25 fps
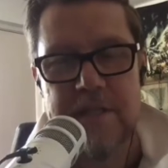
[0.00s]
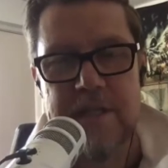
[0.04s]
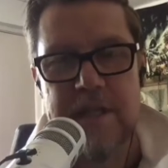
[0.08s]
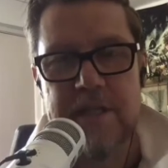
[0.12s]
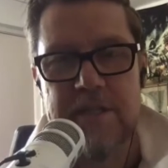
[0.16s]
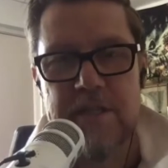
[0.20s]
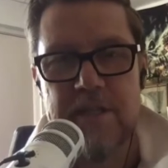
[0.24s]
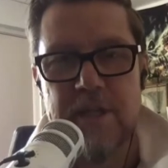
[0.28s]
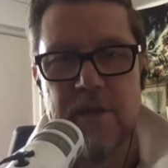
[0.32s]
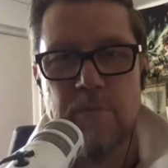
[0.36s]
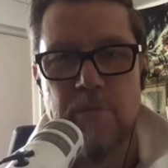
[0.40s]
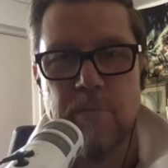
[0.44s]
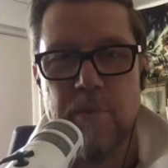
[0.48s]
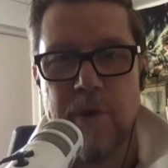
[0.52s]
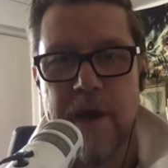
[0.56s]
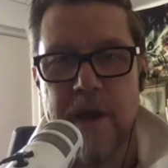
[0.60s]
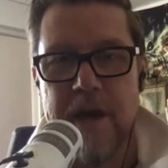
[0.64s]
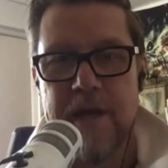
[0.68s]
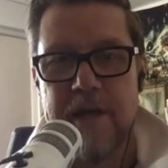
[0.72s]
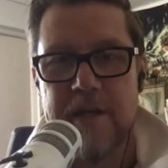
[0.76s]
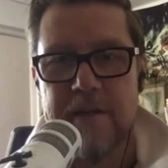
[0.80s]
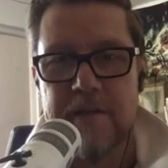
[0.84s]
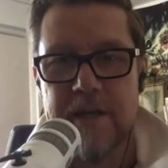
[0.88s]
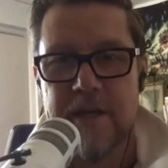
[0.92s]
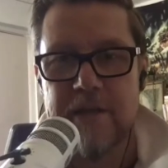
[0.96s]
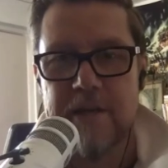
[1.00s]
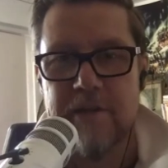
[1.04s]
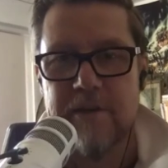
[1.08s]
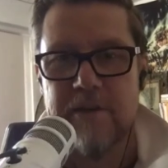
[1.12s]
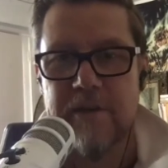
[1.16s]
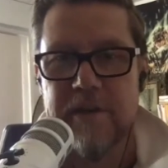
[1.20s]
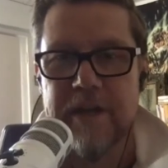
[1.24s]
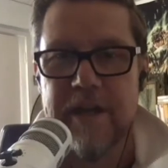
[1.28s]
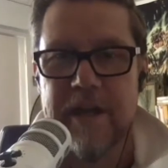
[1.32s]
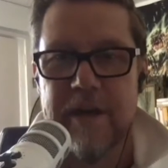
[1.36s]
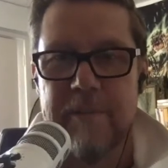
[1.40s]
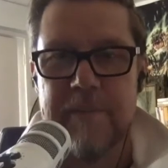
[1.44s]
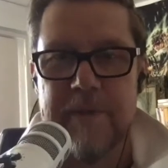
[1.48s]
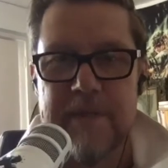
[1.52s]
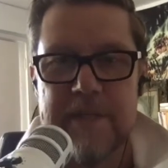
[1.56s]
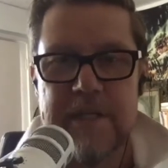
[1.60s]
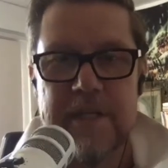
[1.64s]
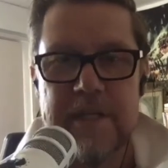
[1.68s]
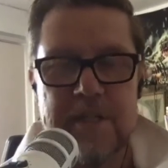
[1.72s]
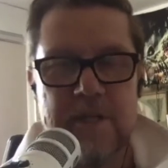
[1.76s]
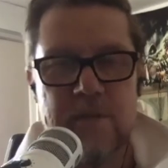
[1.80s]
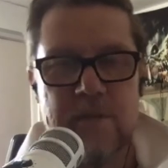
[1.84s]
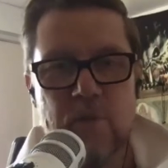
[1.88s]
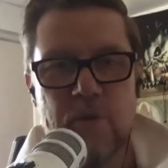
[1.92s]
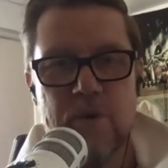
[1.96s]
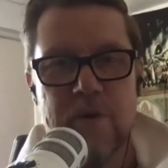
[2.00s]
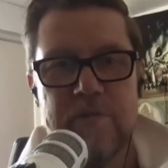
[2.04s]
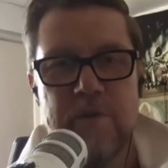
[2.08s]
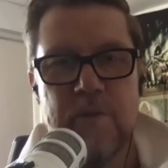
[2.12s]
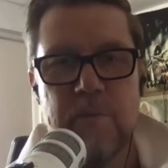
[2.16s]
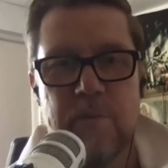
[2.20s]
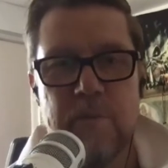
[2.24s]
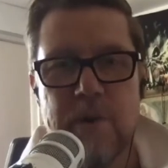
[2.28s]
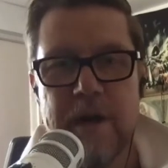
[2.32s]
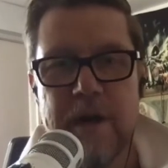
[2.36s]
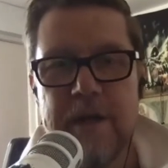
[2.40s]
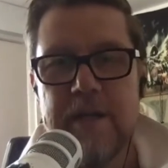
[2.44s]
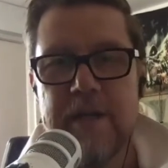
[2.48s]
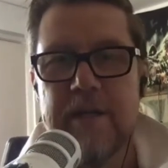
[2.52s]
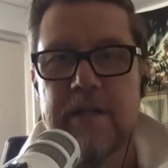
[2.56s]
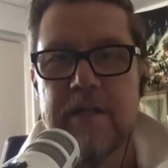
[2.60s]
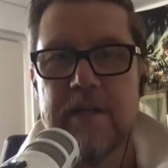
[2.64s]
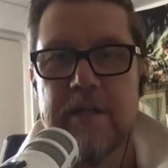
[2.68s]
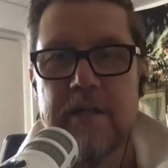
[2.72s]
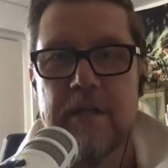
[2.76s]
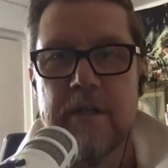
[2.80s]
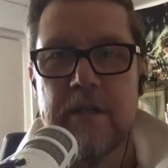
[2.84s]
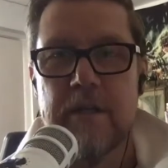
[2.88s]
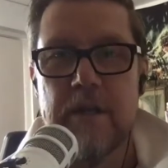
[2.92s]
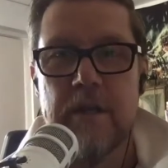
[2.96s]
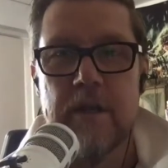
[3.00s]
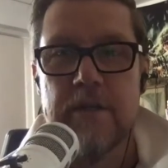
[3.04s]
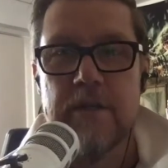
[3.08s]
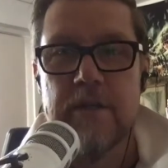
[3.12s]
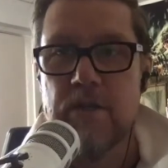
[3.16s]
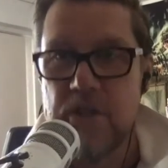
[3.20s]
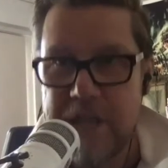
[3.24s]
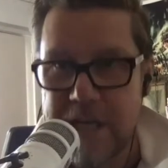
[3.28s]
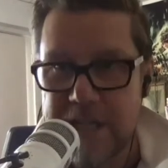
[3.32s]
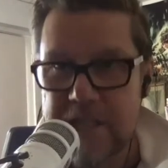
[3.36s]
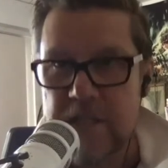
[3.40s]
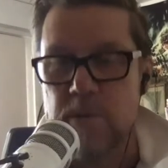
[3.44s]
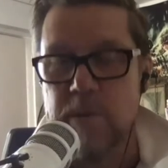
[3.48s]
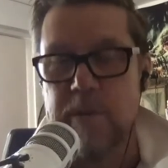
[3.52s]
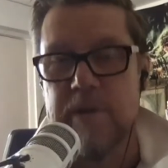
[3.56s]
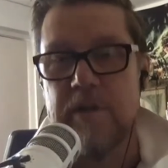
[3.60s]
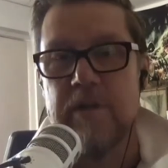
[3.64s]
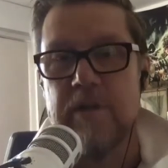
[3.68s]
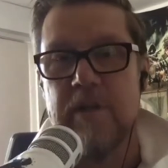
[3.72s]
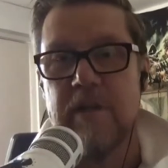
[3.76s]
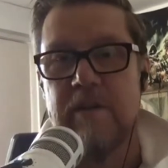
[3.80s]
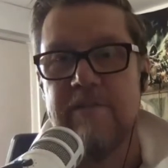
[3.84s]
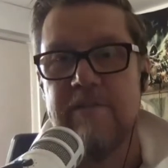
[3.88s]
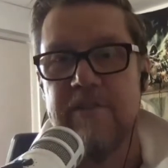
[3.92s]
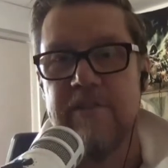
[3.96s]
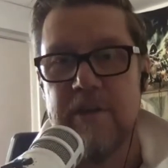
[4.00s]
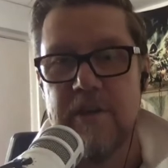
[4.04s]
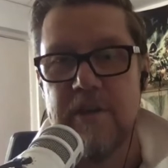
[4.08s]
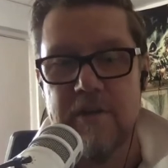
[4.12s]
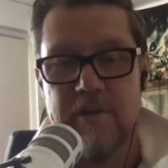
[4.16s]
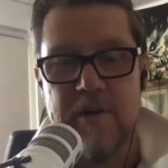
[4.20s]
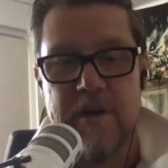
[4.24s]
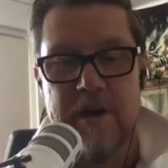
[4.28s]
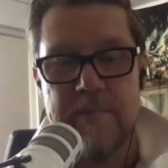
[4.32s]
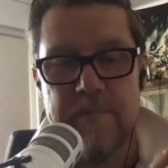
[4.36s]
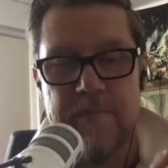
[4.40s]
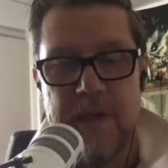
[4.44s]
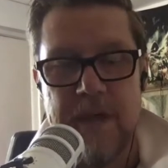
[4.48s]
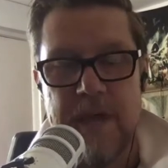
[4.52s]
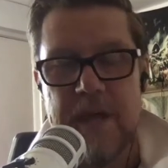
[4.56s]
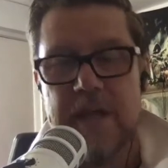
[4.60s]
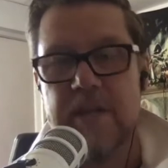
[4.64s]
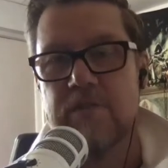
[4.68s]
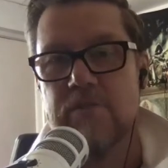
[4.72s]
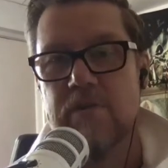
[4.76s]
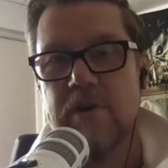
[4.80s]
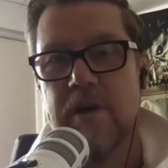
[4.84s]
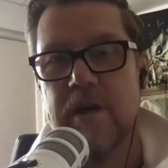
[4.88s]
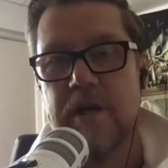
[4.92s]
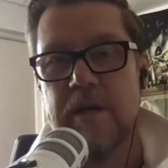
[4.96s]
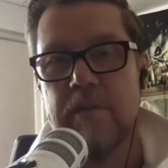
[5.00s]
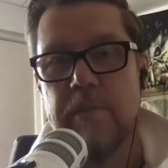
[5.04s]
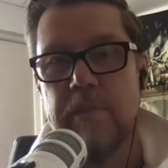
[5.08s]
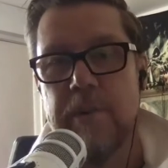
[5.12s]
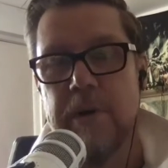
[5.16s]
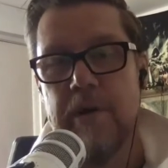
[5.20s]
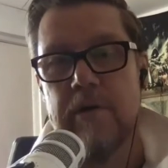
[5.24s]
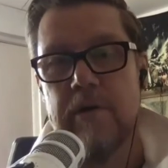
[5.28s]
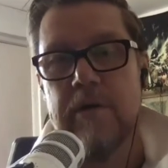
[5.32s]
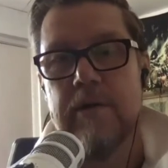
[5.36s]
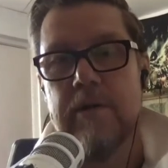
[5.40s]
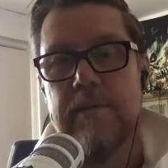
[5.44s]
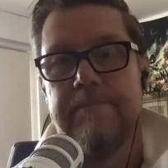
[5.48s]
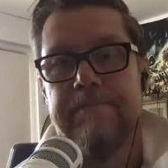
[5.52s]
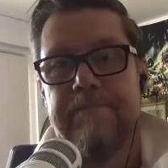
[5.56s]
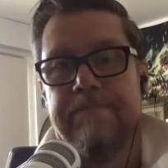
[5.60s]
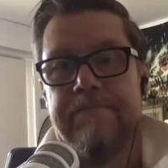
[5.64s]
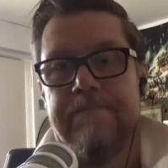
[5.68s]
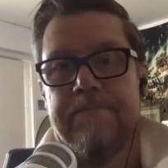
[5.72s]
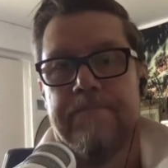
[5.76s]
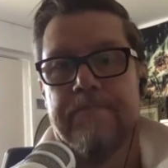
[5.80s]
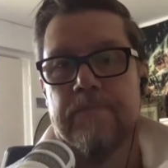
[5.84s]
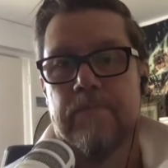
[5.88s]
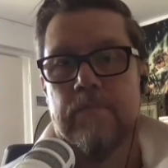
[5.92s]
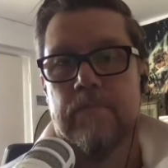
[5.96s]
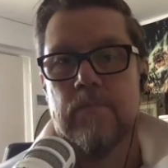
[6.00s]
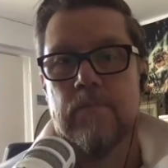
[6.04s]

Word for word: and basically touching your brain, and then curling up and touching more of your brain. Yeah, that's what you need for your um, hair dryer component.